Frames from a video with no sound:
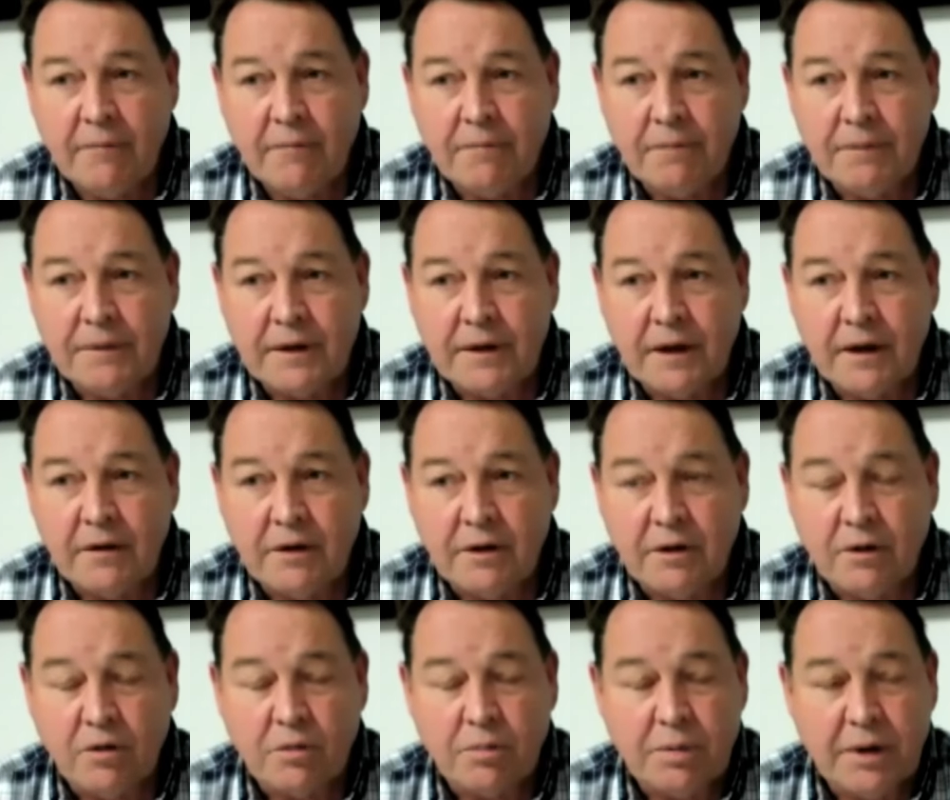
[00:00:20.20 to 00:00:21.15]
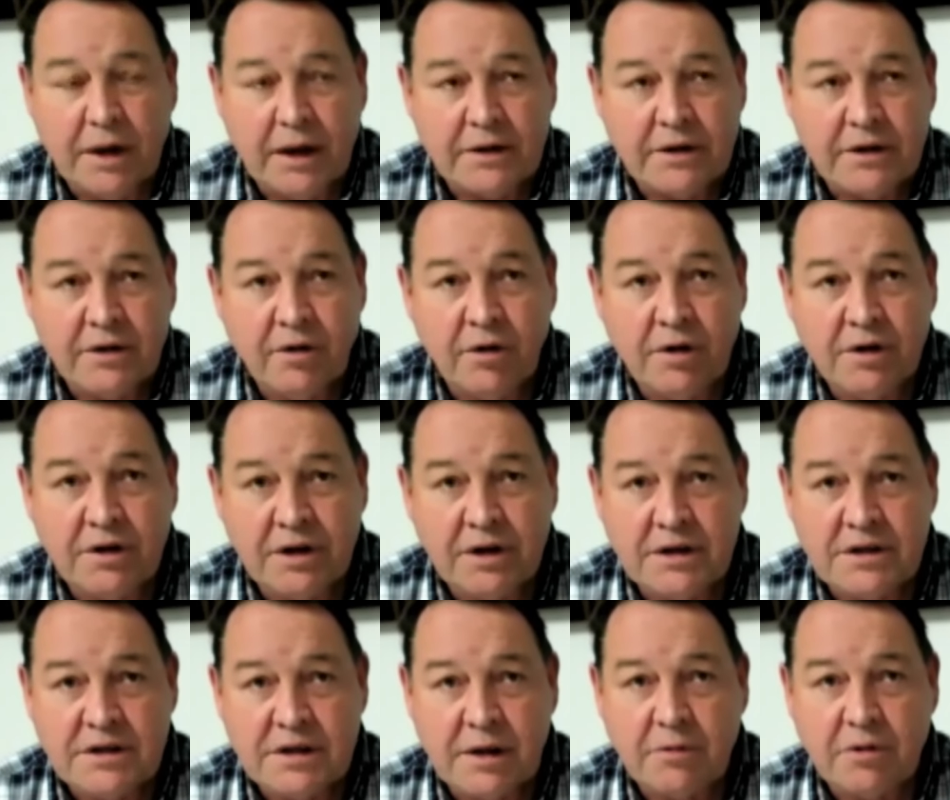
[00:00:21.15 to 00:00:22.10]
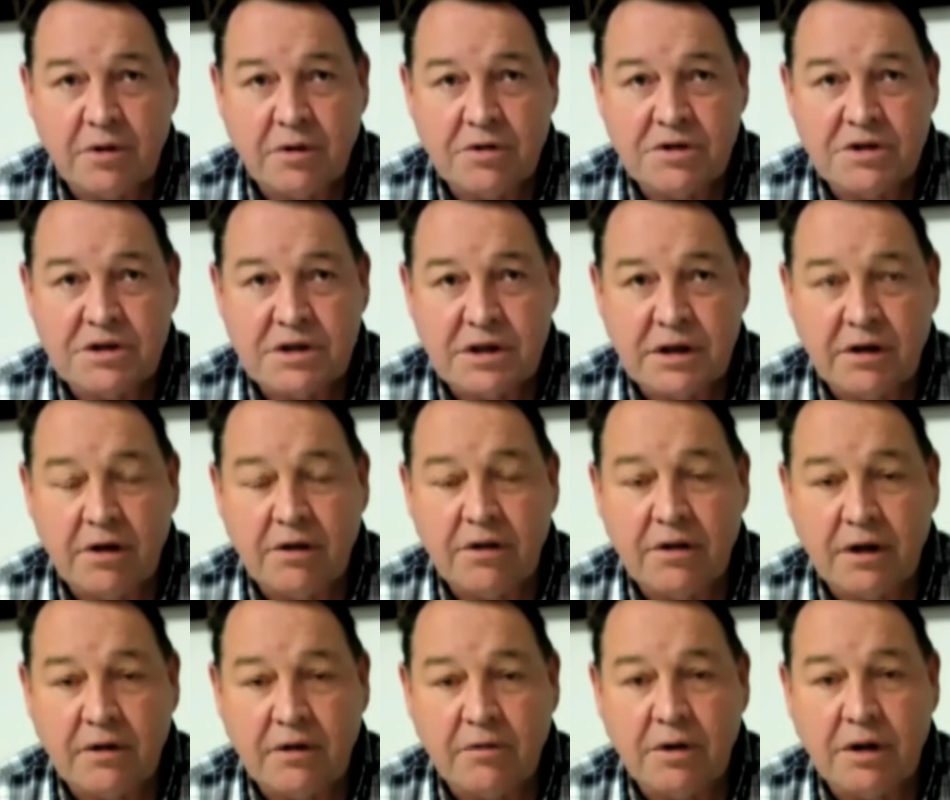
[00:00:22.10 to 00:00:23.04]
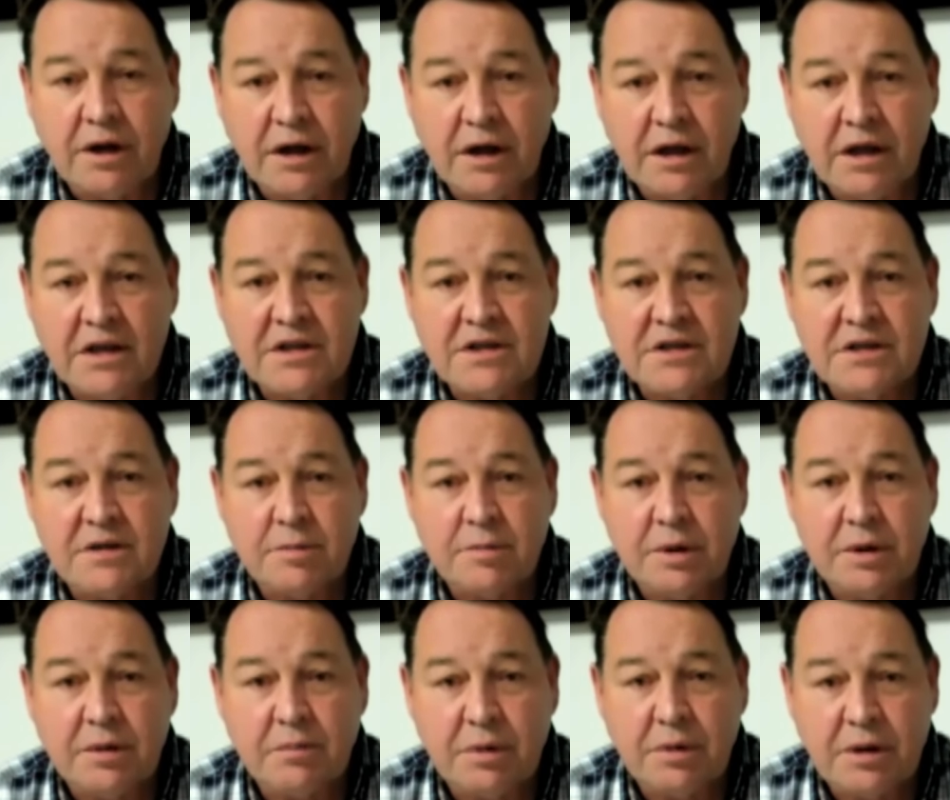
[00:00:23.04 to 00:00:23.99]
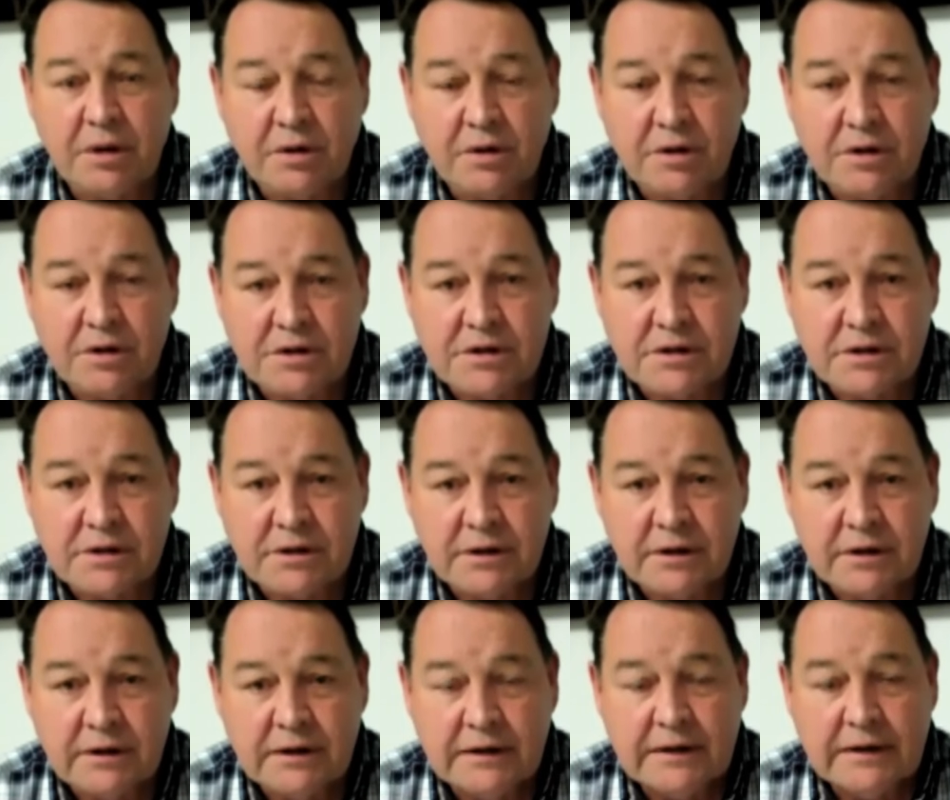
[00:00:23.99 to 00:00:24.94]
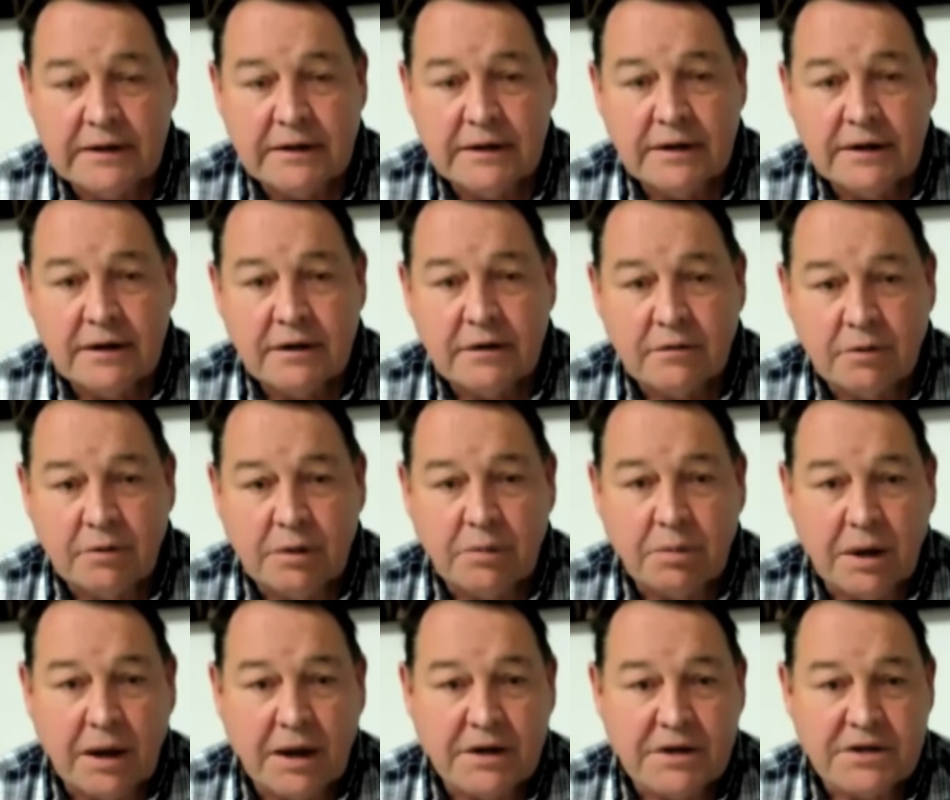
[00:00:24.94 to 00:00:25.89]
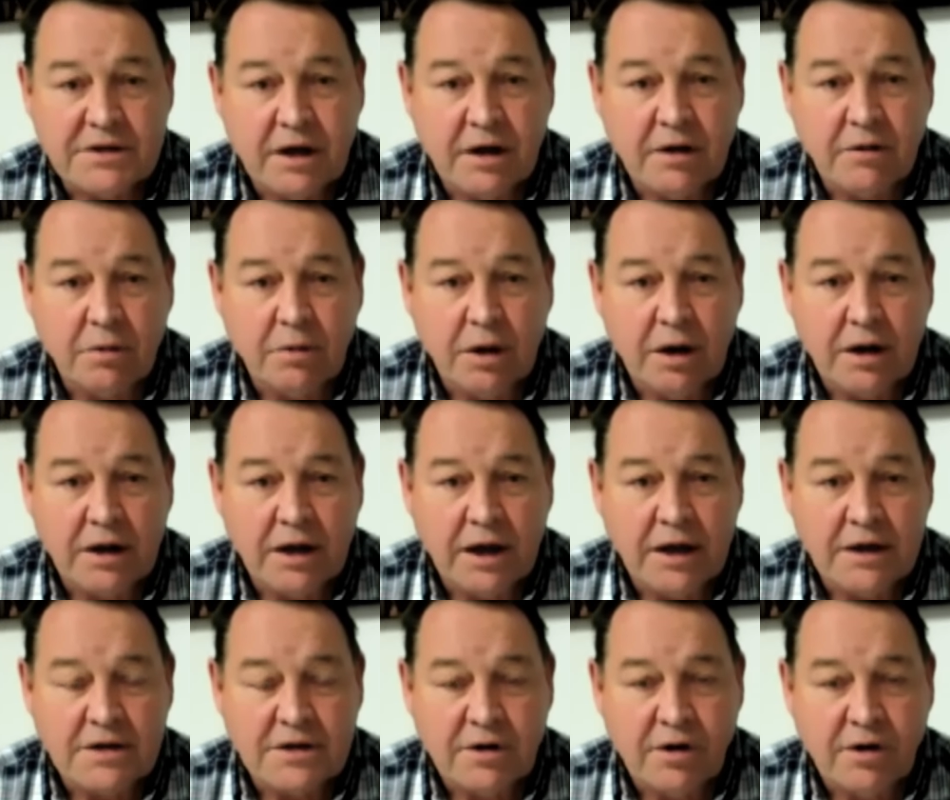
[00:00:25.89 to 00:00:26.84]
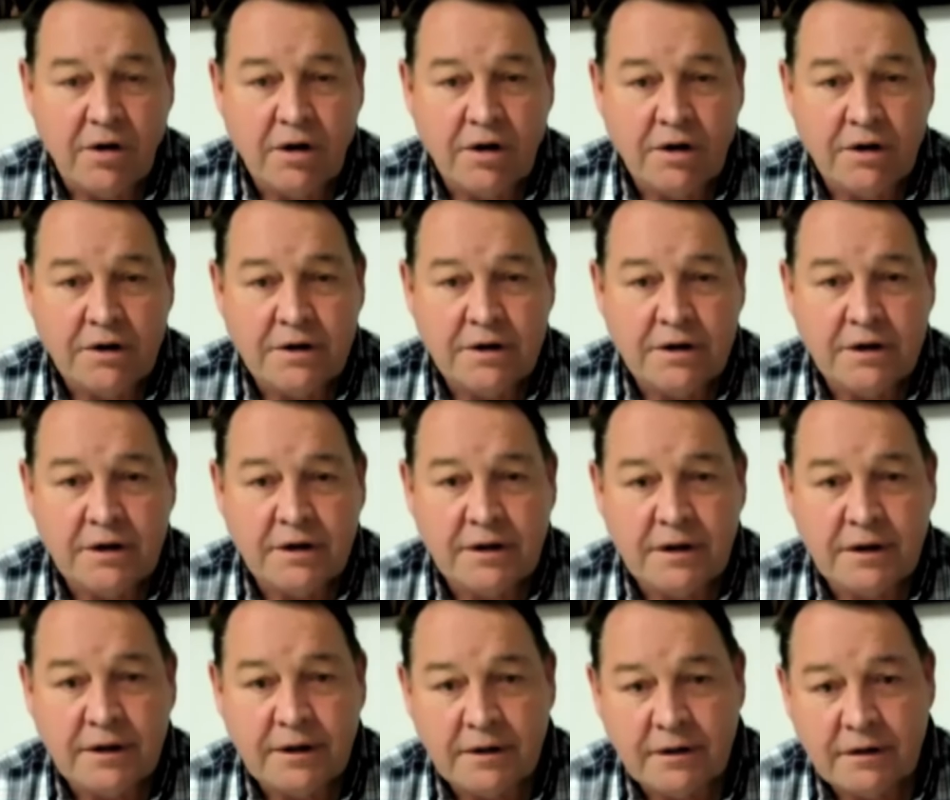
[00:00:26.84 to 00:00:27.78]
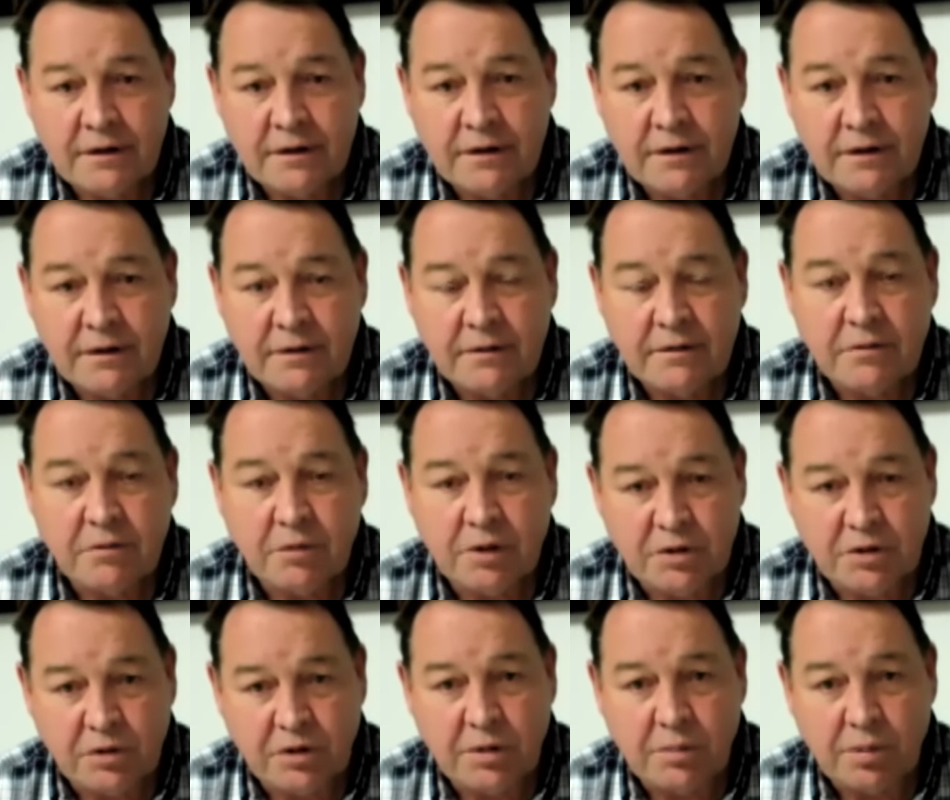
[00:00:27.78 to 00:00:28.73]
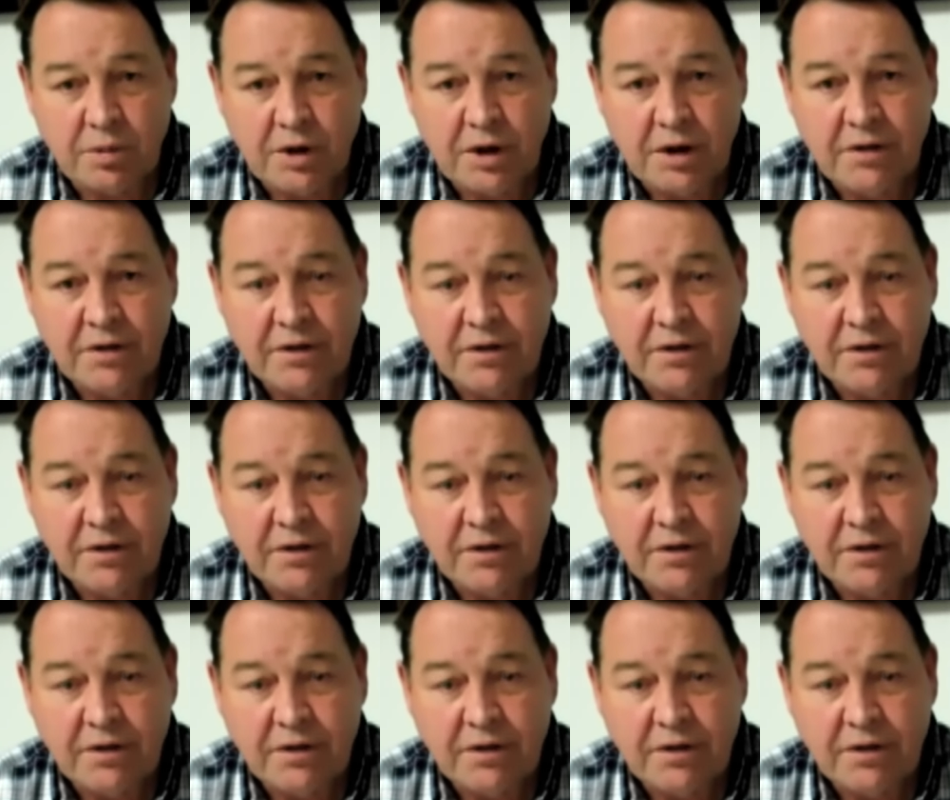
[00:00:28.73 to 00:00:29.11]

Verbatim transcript: You look back to 19 subconsciously, I think we eased a bit because we played so well against Ireland and we took a breath